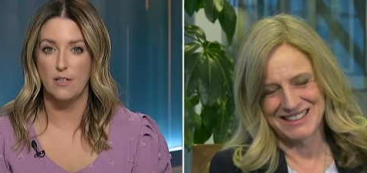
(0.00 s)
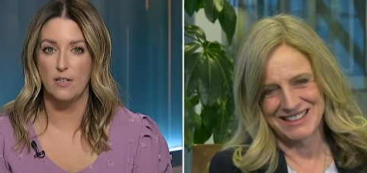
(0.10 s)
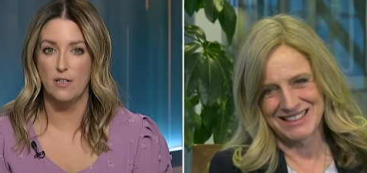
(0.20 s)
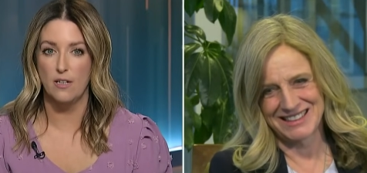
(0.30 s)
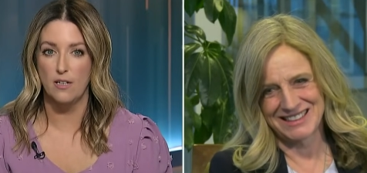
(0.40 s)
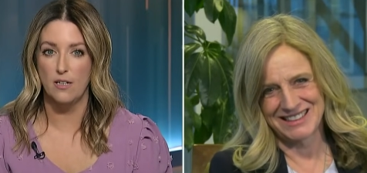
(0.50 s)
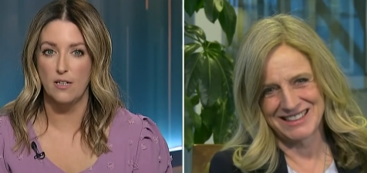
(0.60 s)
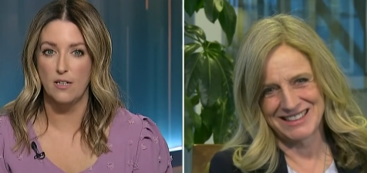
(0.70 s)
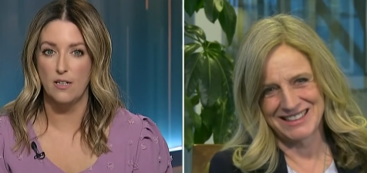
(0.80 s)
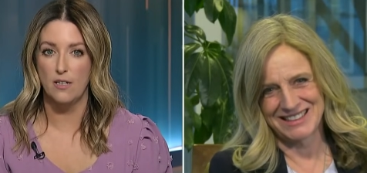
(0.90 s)

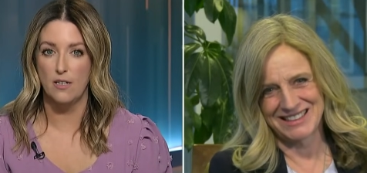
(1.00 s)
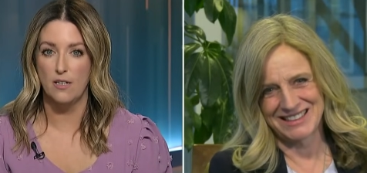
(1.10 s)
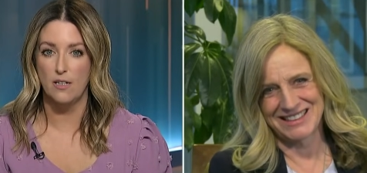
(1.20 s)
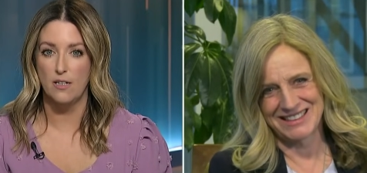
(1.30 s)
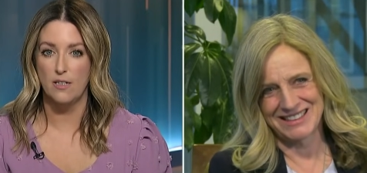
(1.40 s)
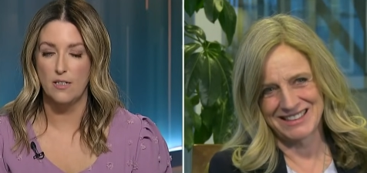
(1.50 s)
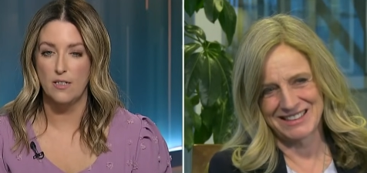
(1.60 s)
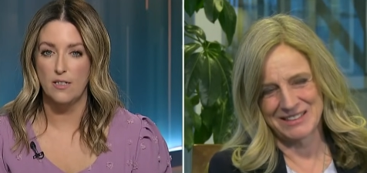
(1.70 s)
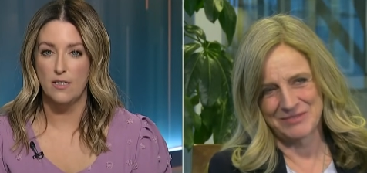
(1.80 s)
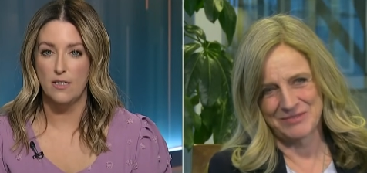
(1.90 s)
(silence)